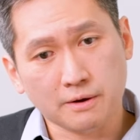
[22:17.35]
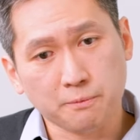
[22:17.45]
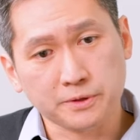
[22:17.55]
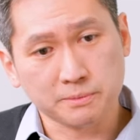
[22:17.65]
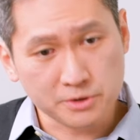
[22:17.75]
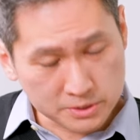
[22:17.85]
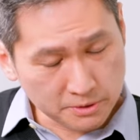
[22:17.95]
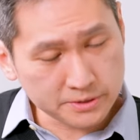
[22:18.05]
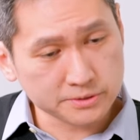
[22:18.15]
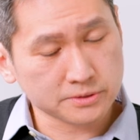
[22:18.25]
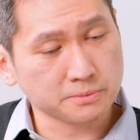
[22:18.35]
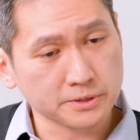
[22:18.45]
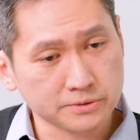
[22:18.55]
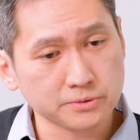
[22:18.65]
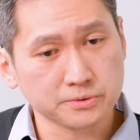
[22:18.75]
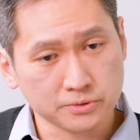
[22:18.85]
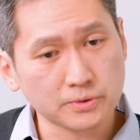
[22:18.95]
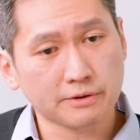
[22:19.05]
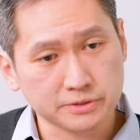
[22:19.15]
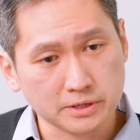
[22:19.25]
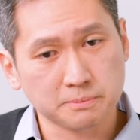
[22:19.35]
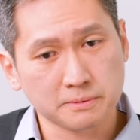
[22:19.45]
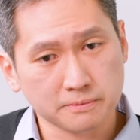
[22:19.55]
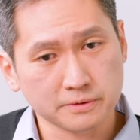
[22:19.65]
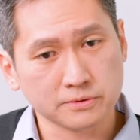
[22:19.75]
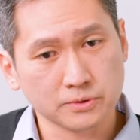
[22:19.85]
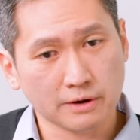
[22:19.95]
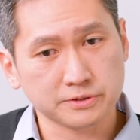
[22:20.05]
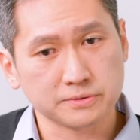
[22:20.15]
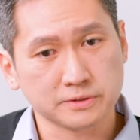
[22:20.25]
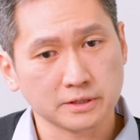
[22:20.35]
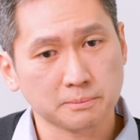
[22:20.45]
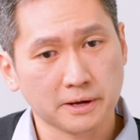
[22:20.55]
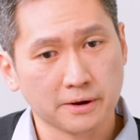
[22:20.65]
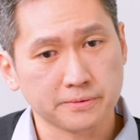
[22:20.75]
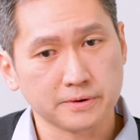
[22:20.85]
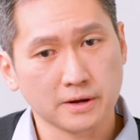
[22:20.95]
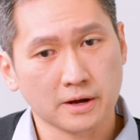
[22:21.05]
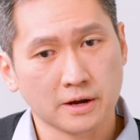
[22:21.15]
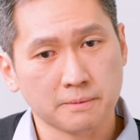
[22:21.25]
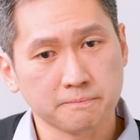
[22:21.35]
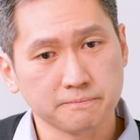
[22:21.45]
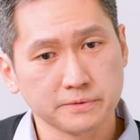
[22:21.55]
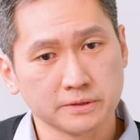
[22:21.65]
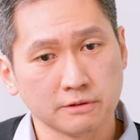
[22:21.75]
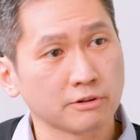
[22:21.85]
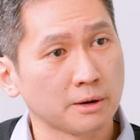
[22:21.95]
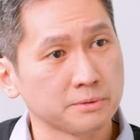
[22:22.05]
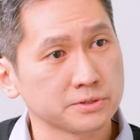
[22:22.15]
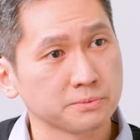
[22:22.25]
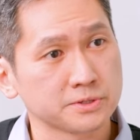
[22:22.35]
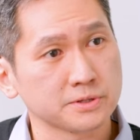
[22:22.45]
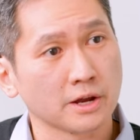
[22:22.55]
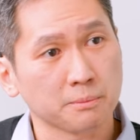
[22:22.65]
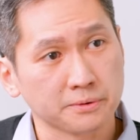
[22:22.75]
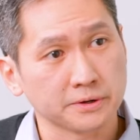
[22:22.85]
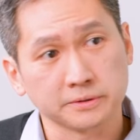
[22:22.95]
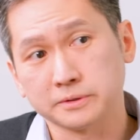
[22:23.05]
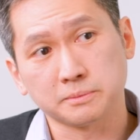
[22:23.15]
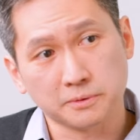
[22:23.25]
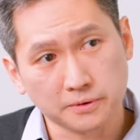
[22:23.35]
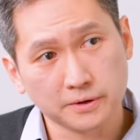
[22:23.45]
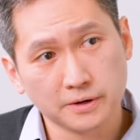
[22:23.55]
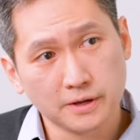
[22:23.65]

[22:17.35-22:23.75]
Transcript: With emerging markets, though, you do have to think about the environments in which they operate a little more.